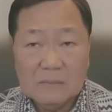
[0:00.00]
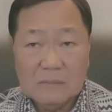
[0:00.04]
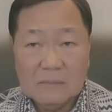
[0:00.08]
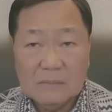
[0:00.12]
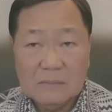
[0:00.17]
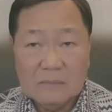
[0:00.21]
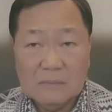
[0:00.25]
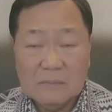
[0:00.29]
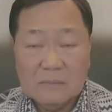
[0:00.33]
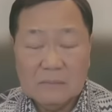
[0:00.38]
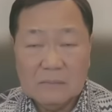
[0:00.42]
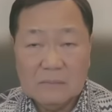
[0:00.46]

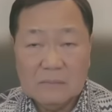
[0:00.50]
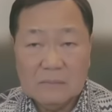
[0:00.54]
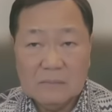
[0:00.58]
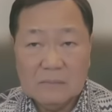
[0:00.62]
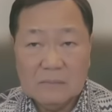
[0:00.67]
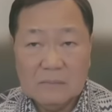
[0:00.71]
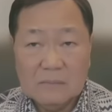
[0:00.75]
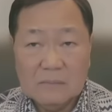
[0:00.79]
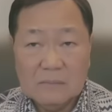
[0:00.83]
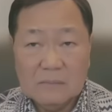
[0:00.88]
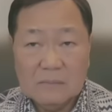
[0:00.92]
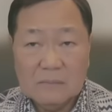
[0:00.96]

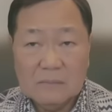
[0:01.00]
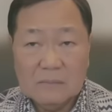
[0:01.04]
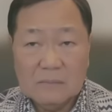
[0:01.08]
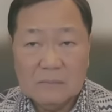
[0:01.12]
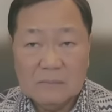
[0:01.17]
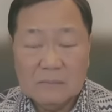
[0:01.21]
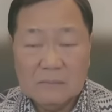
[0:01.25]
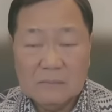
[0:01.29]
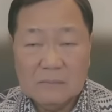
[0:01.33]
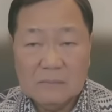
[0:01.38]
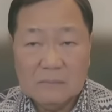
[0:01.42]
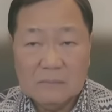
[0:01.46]

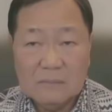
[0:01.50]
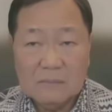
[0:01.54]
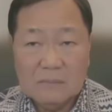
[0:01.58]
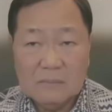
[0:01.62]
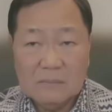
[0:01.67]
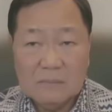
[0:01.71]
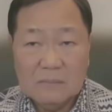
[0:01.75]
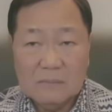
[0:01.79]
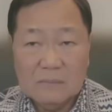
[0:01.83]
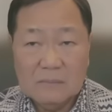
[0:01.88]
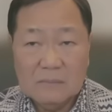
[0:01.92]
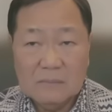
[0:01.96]

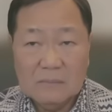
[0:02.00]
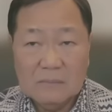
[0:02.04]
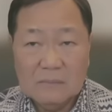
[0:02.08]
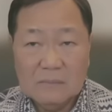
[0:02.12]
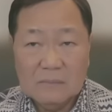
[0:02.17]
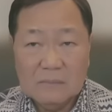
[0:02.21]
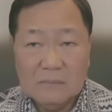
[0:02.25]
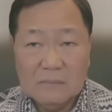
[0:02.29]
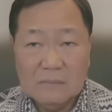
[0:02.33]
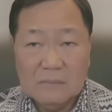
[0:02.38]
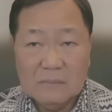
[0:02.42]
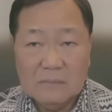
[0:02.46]

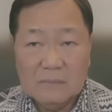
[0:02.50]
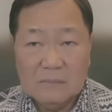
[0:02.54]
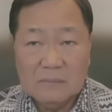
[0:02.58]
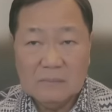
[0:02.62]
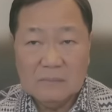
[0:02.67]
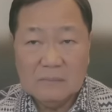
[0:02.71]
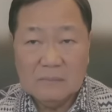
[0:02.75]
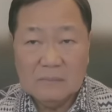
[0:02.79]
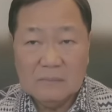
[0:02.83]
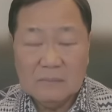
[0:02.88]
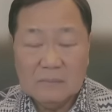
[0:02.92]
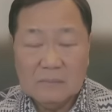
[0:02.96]

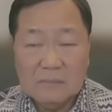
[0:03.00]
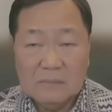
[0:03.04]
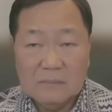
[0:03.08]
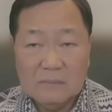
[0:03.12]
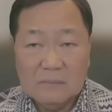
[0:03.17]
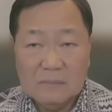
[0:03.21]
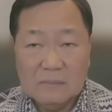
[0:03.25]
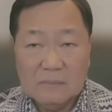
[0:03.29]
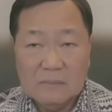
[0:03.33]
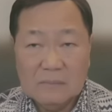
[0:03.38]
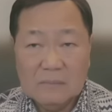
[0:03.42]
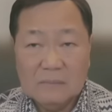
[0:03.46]

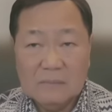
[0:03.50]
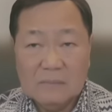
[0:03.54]
This person isn't speaking.